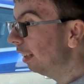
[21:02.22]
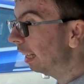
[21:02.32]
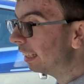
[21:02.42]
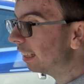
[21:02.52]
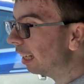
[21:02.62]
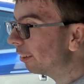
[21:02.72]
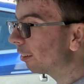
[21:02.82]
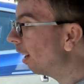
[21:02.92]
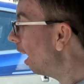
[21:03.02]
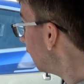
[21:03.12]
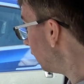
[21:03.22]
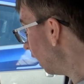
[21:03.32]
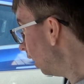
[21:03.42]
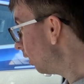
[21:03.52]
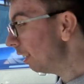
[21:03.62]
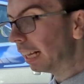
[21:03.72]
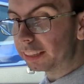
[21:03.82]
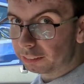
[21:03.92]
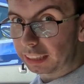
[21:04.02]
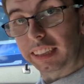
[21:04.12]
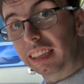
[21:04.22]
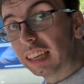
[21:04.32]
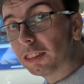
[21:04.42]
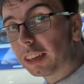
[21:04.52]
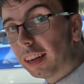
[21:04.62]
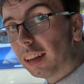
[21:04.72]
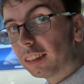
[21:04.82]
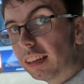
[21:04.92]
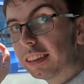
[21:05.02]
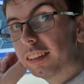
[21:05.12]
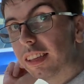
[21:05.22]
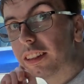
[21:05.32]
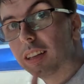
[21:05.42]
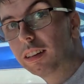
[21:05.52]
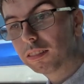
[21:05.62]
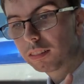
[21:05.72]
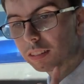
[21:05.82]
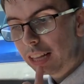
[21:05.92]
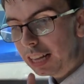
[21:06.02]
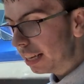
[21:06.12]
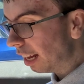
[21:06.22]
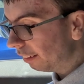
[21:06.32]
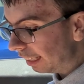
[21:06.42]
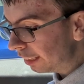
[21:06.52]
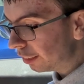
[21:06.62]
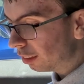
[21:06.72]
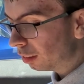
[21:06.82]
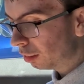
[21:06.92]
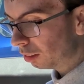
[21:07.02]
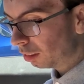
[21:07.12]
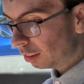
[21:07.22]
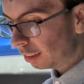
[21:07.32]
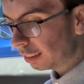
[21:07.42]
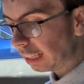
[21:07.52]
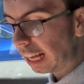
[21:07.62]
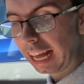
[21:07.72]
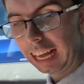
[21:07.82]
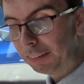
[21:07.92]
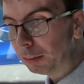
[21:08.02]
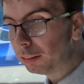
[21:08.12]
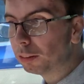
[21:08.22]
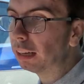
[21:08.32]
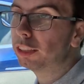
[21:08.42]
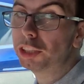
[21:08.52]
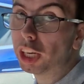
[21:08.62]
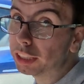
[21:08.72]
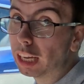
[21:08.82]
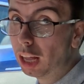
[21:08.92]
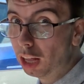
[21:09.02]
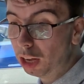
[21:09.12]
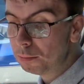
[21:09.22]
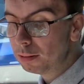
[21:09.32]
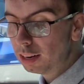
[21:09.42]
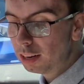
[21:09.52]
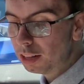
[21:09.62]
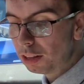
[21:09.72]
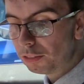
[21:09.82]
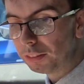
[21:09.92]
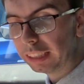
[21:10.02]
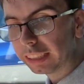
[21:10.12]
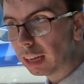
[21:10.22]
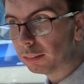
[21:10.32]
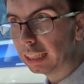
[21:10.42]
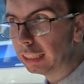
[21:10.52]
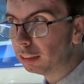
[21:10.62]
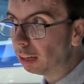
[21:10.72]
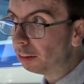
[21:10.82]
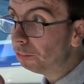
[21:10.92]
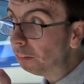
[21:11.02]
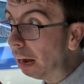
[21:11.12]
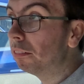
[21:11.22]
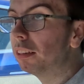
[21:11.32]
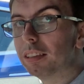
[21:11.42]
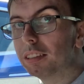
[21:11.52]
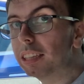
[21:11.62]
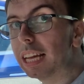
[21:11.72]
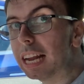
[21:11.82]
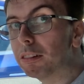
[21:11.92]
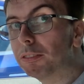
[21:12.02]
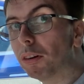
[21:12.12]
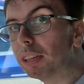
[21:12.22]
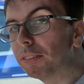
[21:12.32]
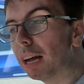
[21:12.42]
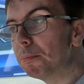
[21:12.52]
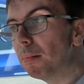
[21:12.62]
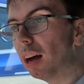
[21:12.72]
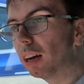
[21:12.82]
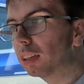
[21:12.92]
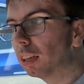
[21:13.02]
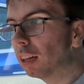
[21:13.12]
This is an electric car, and that next to us is an electric car, Tesla. Now this, if you charge it at home, this car will take you around 10-hour 45 miles.